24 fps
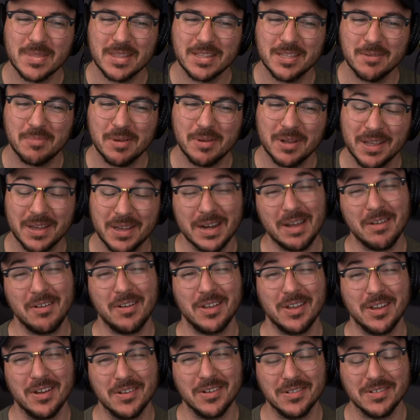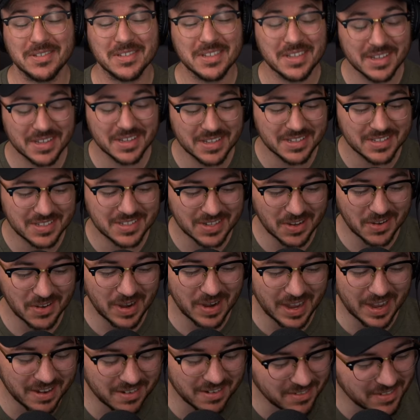depending on how it goes. So
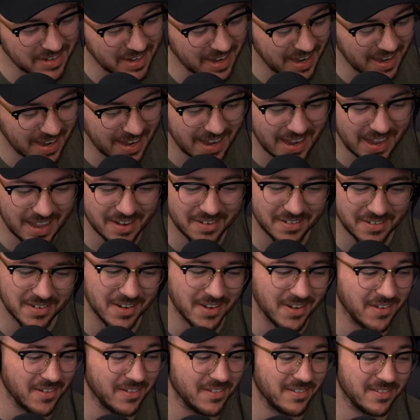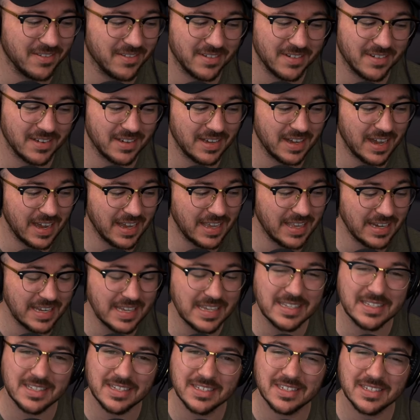I don't know. I can
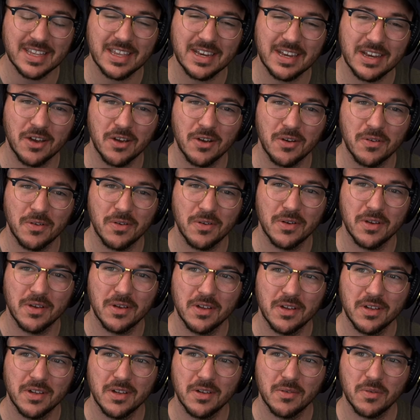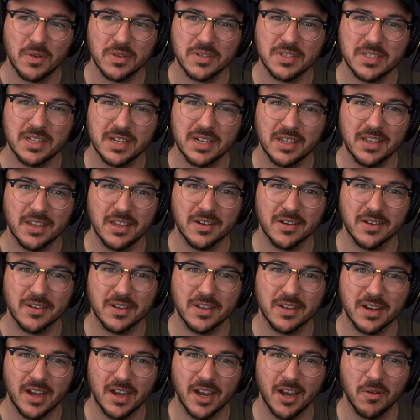easily say no while sitting here
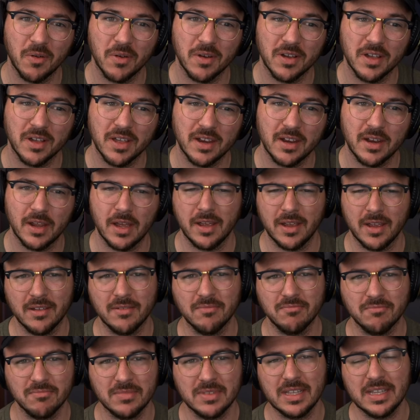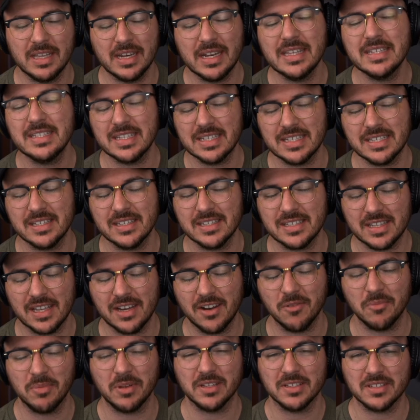in Iowa, and it is easy to say
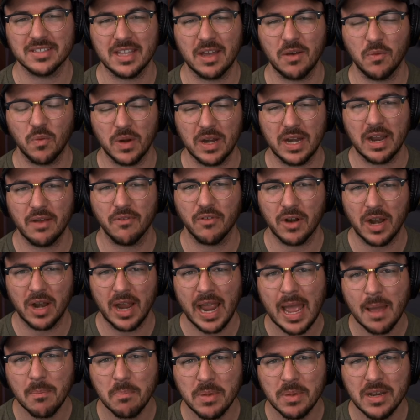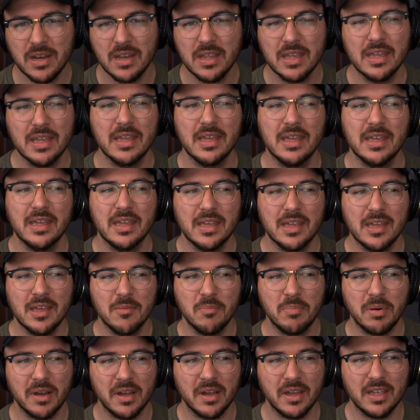no because that would never happen.
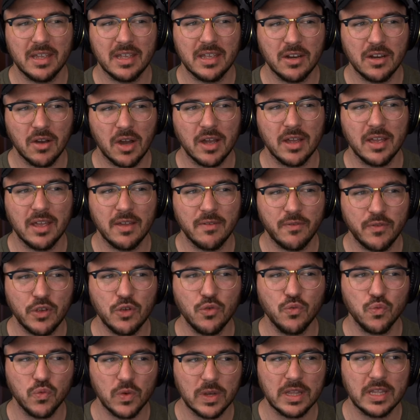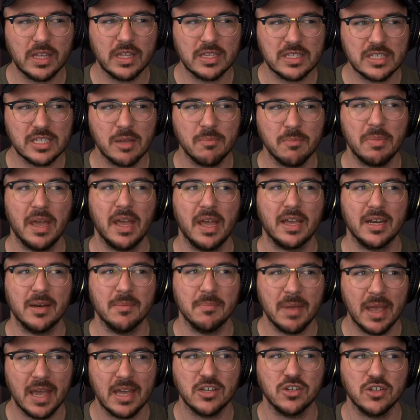But you know, if you really sit back and
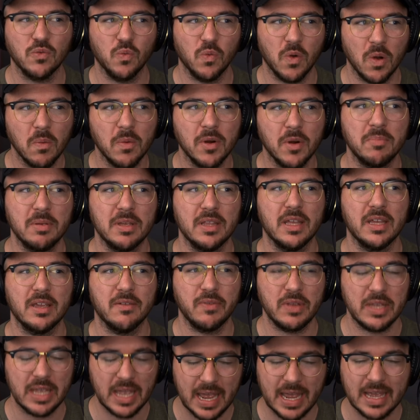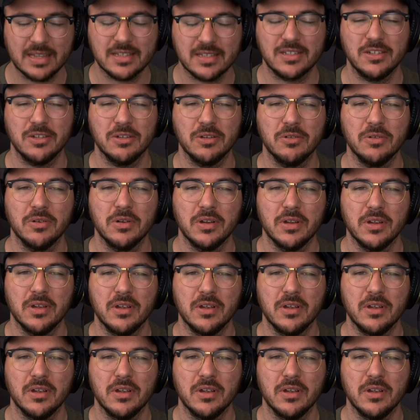imagine what would it be like if he asked you,